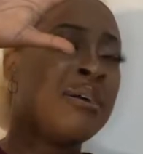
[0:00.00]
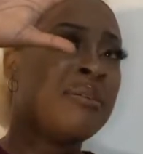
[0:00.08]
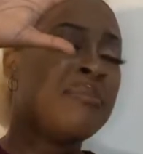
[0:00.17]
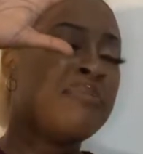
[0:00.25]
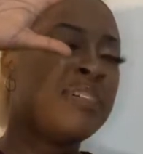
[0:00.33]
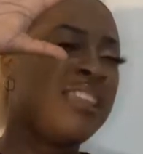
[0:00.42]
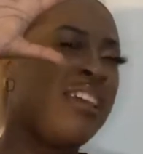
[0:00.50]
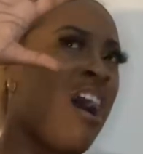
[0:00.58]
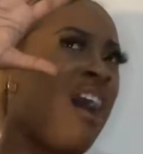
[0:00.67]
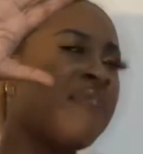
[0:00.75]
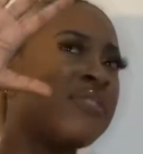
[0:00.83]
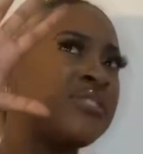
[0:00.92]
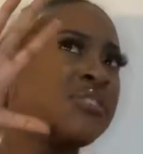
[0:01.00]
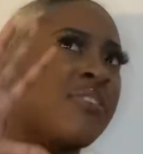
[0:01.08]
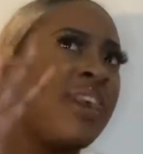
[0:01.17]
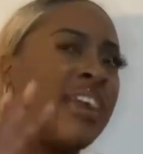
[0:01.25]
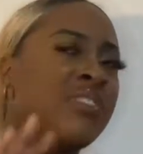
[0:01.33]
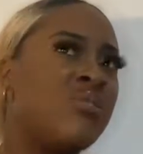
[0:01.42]
but the officer
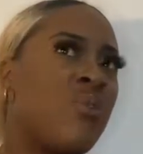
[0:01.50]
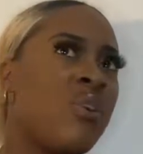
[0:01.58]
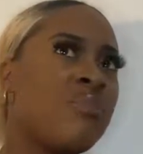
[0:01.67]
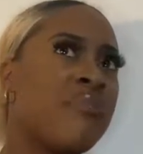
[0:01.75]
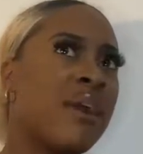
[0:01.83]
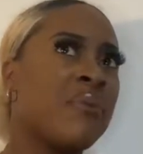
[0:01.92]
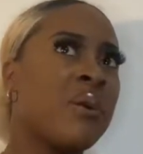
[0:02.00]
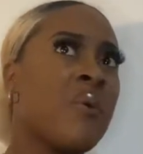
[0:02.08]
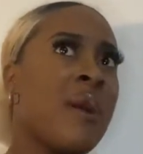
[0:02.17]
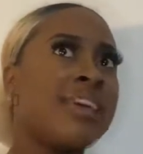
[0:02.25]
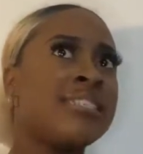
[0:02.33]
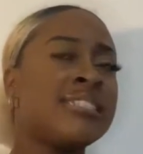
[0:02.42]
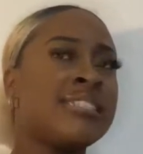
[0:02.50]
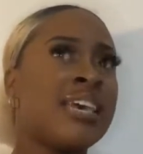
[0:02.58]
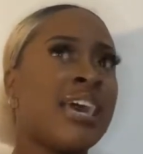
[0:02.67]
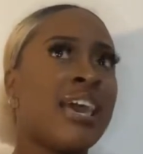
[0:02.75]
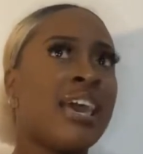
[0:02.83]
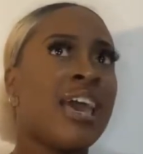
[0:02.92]
ignored my request
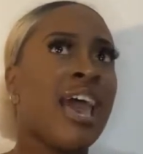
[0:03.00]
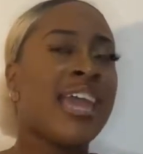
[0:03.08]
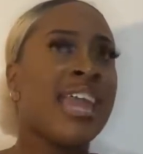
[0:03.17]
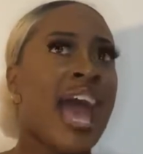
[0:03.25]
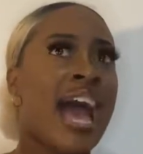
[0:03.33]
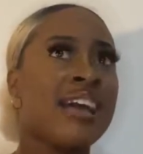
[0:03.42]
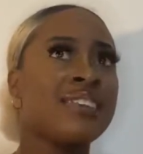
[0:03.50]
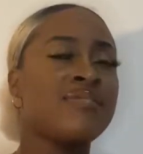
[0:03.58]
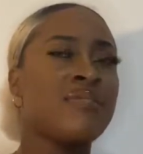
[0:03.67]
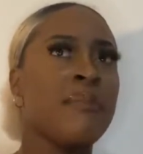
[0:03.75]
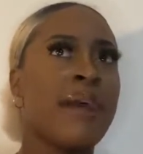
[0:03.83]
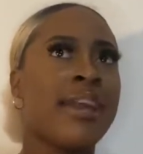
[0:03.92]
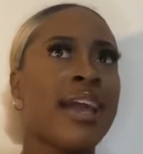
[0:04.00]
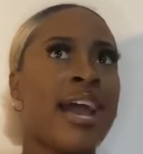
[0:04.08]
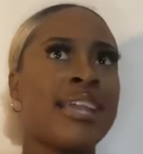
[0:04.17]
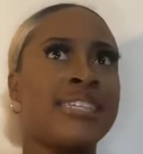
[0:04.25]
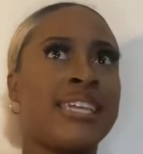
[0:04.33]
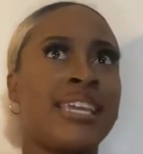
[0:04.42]
and asked for my
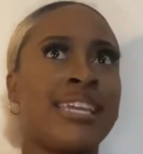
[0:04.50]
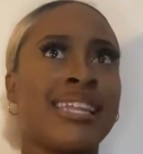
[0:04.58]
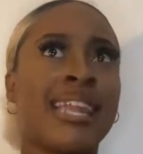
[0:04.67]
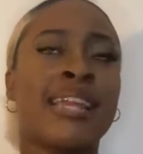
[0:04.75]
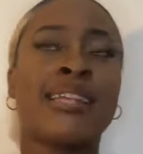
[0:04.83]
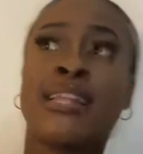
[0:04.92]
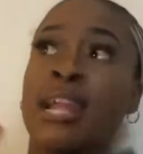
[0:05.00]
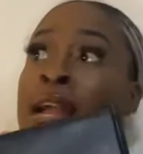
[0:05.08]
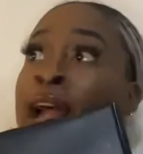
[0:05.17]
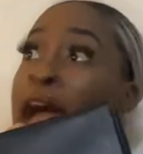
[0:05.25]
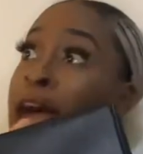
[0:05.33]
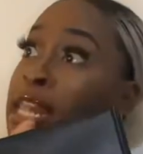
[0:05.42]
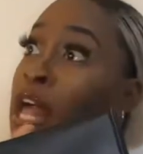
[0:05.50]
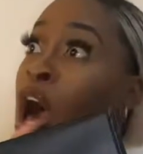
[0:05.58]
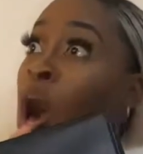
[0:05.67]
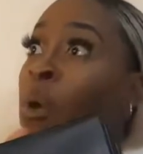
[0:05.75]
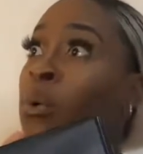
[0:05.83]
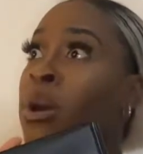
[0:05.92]
ID.
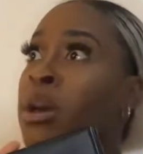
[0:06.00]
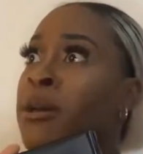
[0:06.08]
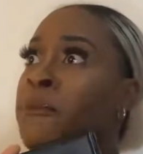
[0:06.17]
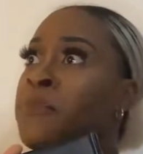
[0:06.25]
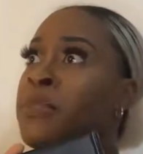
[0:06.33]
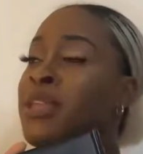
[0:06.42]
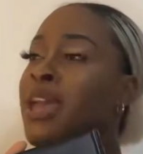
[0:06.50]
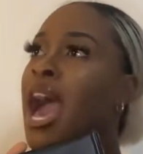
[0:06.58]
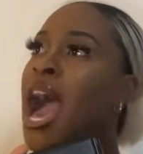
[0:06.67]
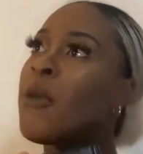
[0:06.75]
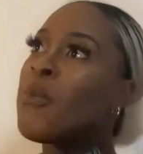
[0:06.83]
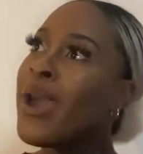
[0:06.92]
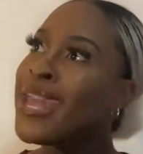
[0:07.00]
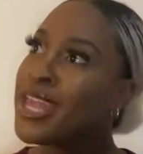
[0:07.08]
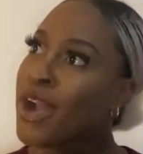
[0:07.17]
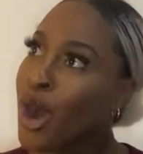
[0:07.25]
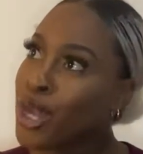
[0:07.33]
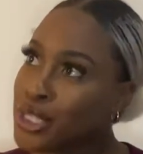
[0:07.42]
Hello, I'm
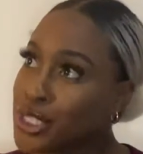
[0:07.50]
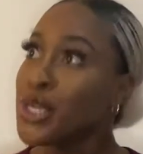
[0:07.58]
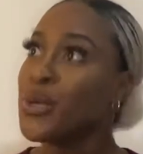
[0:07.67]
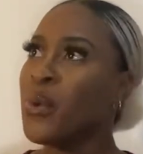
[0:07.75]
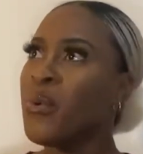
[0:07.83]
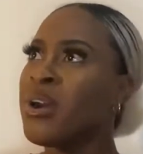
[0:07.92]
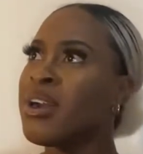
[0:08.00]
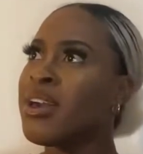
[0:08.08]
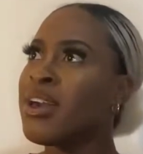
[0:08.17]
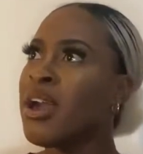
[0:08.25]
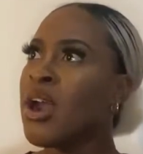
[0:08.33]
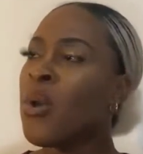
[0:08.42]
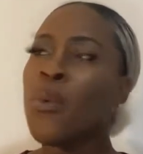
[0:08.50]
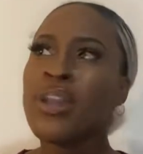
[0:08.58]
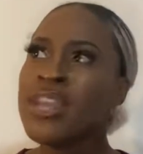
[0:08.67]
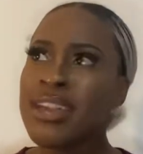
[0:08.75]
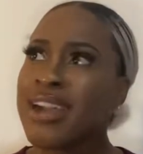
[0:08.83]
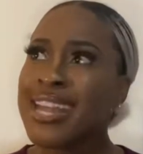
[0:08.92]
waiting on you. When are
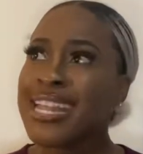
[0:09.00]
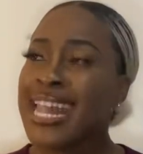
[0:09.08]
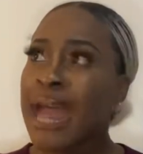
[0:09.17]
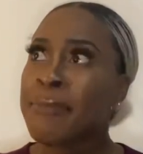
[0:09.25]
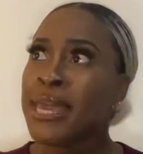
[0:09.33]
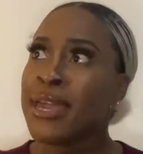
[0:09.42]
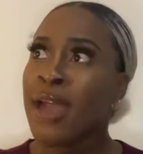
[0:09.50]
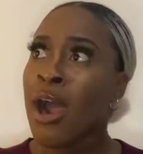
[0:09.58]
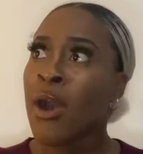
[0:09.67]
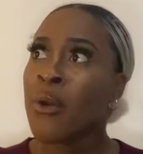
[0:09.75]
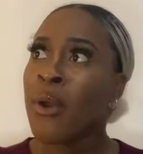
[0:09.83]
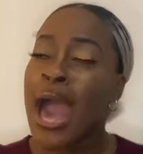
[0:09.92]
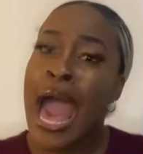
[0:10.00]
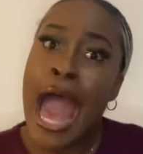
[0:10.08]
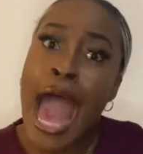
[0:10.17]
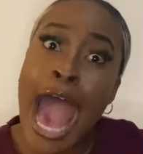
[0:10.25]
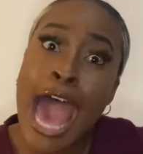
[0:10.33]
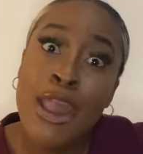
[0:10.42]
you gonna let me go?
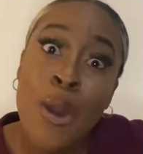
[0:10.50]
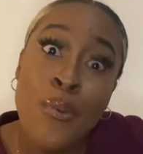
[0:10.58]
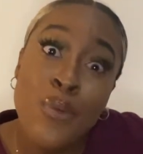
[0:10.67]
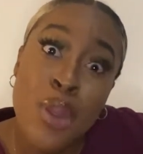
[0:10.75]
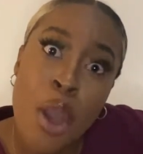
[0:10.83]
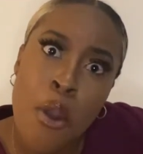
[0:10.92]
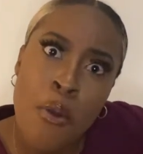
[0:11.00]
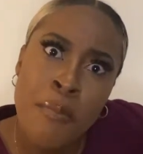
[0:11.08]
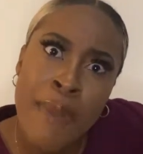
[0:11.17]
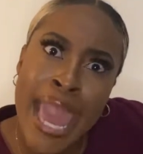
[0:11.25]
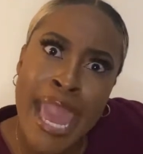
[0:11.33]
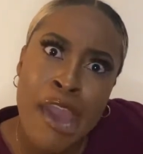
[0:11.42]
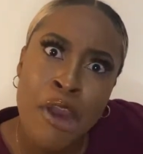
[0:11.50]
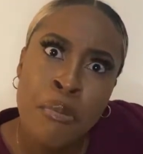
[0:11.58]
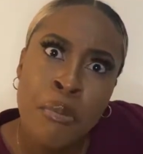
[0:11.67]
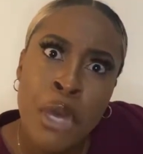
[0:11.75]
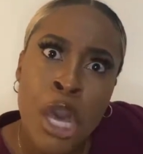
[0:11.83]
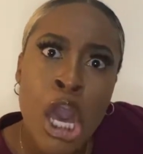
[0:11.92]
I don't know, ma'am.
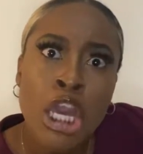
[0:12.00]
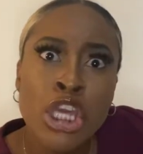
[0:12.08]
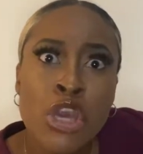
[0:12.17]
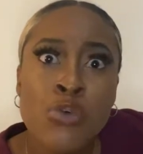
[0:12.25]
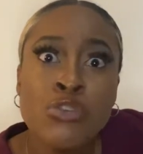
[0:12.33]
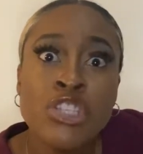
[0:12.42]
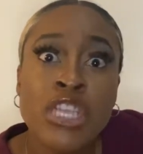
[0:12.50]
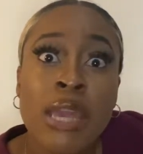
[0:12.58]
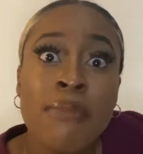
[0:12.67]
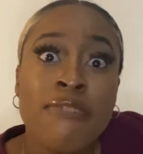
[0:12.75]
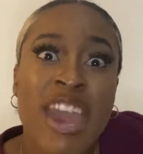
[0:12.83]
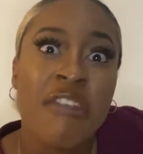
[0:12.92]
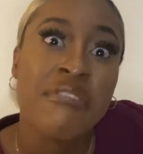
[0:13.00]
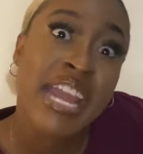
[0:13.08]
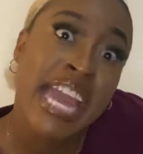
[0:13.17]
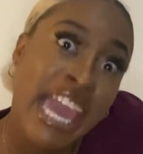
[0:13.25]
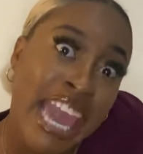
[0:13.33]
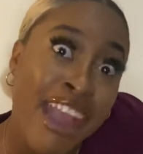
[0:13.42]
You seem very
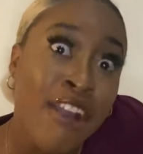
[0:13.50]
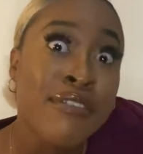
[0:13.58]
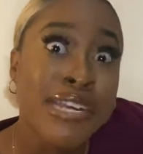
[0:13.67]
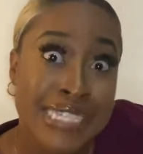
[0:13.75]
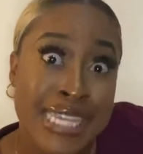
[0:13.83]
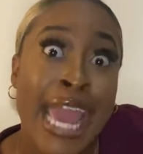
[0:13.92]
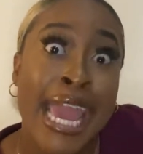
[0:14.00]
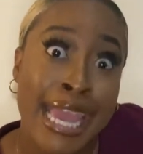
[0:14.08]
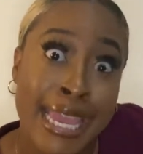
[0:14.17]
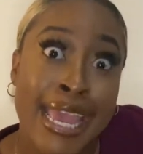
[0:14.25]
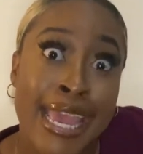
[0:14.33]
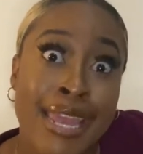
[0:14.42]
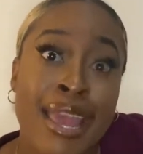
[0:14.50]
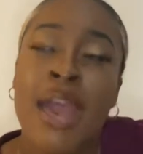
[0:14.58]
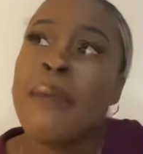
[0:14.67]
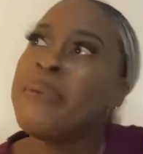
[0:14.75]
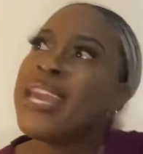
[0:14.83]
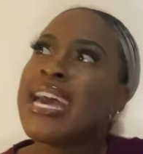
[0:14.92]
irritated,
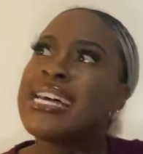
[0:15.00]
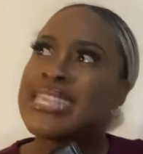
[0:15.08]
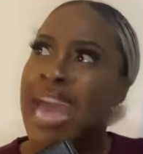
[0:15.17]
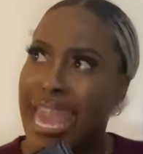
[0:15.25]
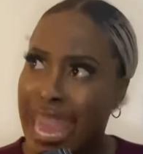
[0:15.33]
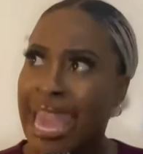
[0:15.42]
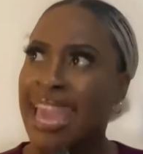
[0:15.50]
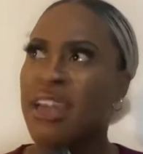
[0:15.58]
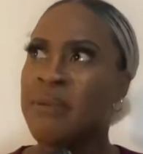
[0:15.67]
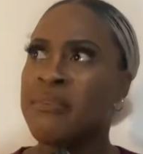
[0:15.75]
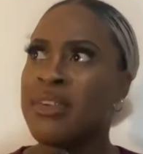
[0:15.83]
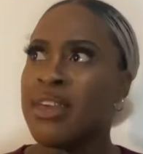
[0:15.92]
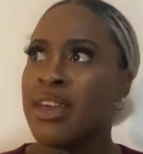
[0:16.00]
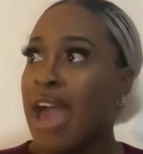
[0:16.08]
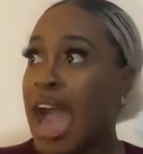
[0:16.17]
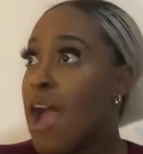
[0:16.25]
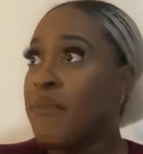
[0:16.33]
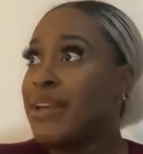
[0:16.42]
because I am.
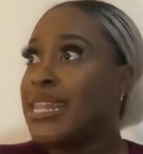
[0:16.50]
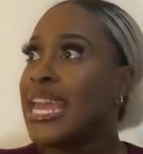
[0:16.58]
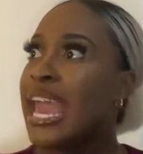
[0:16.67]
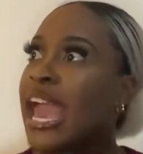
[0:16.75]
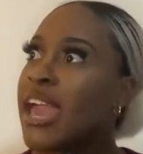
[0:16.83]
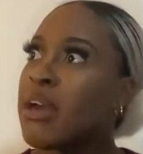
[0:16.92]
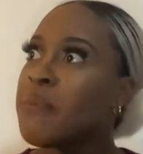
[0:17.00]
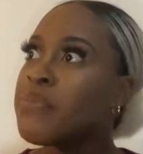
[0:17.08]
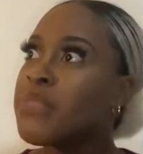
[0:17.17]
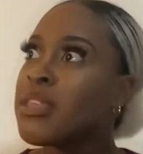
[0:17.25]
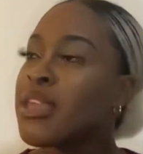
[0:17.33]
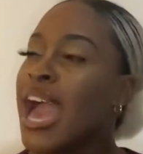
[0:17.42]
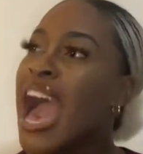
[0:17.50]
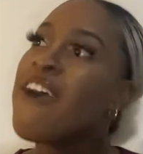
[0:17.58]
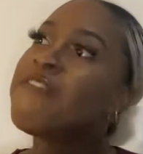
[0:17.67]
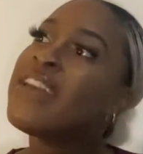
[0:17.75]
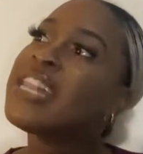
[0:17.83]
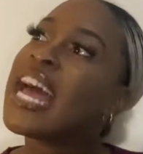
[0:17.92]
I really am. I
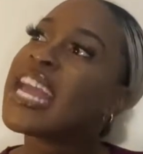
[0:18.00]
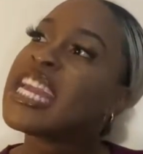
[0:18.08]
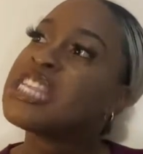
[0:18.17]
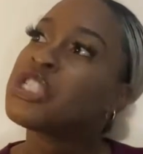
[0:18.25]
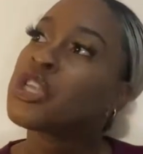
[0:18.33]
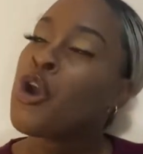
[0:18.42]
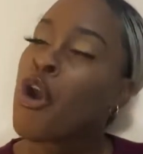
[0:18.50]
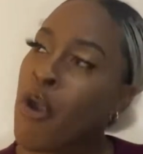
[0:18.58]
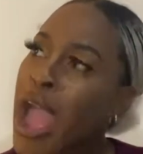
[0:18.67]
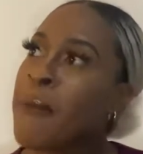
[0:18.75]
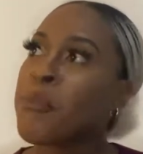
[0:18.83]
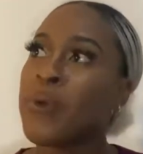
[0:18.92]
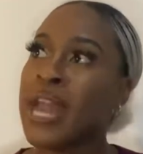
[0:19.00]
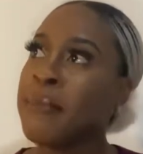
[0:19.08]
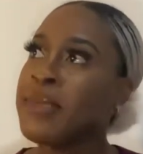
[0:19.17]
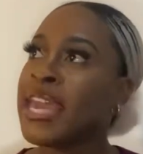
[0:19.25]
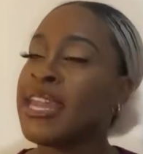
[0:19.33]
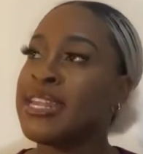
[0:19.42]
feel like it's crap what I'm
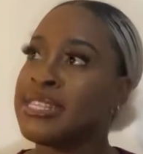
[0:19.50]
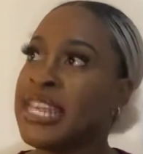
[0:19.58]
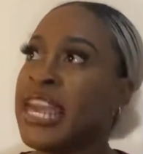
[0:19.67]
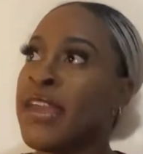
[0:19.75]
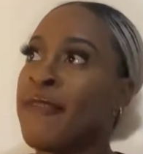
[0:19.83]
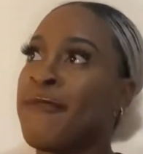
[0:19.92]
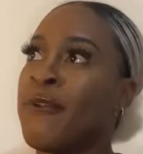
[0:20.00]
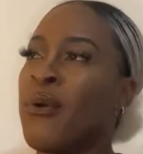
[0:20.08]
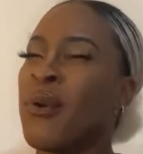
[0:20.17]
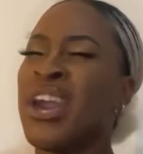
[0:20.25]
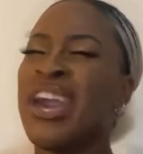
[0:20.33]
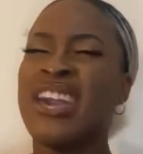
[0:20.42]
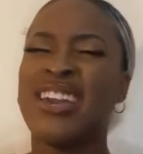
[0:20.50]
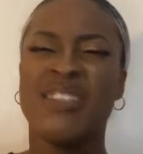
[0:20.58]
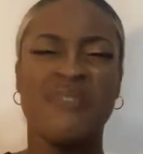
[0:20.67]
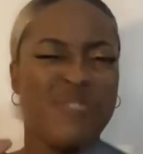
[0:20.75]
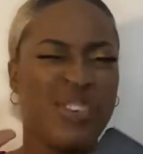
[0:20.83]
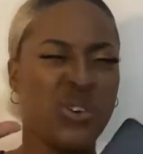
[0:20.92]
getting a ticket for.
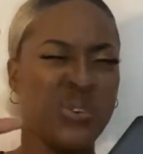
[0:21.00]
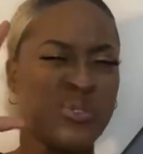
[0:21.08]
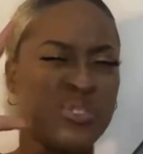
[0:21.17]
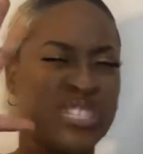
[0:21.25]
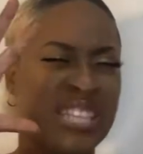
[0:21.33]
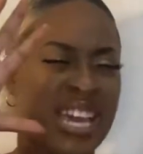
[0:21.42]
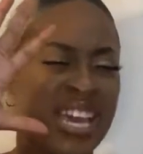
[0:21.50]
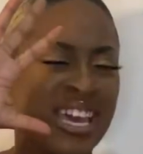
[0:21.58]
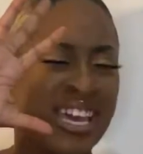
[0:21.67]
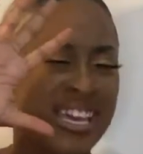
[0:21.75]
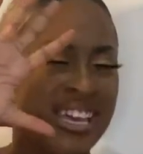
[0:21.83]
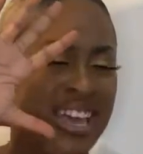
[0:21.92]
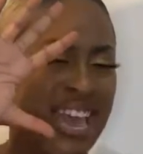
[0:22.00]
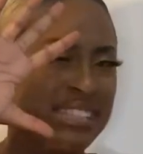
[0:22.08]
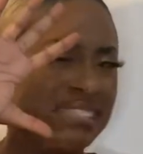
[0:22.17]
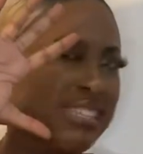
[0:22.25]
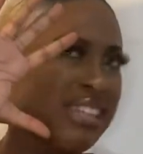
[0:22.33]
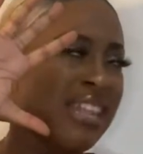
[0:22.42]
Confused and
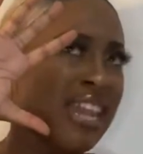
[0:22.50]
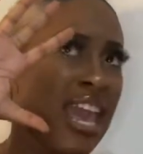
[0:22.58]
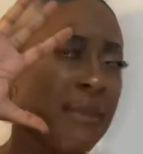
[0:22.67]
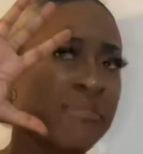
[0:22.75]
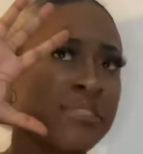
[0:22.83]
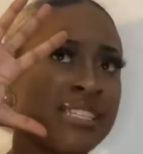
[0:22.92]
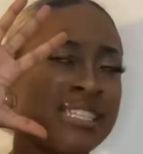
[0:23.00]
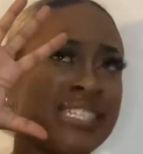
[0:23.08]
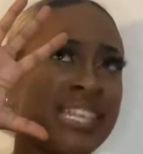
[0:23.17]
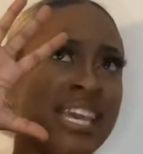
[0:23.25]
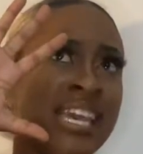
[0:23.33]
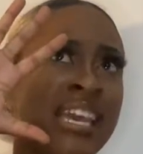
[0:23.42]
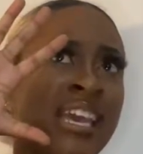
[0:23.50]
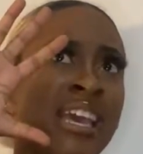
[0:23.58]
still unable to see,